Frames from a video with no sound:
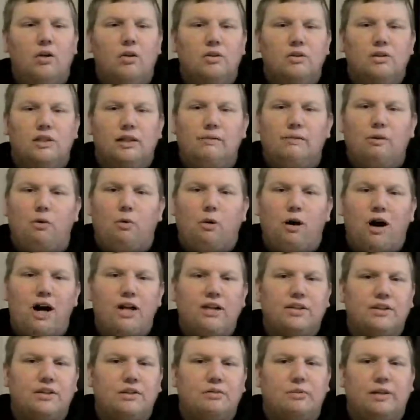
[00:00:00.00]
Sammy
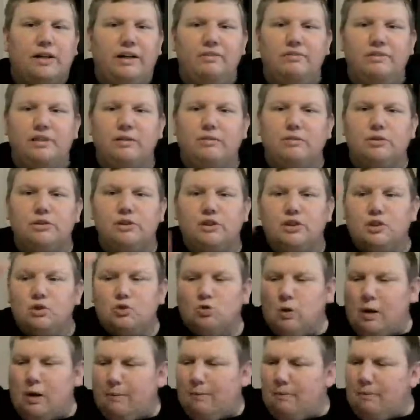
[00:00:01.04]
Watkins, when he was able to just
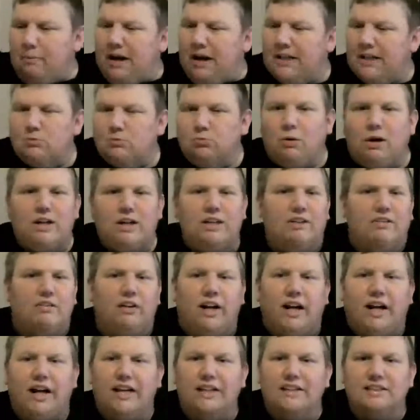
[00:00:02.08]
drop a pass right in their
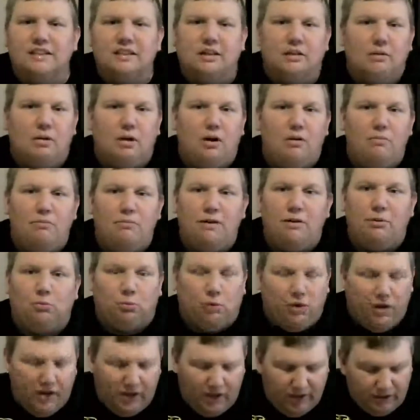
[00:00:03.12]
hands on, on
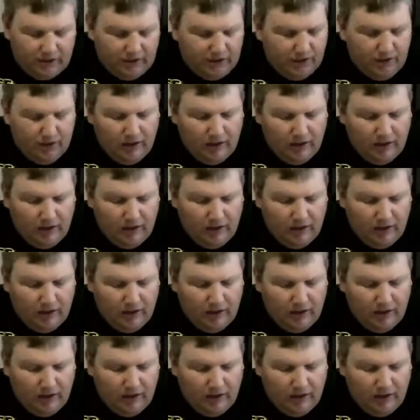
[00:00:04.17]
mid-run.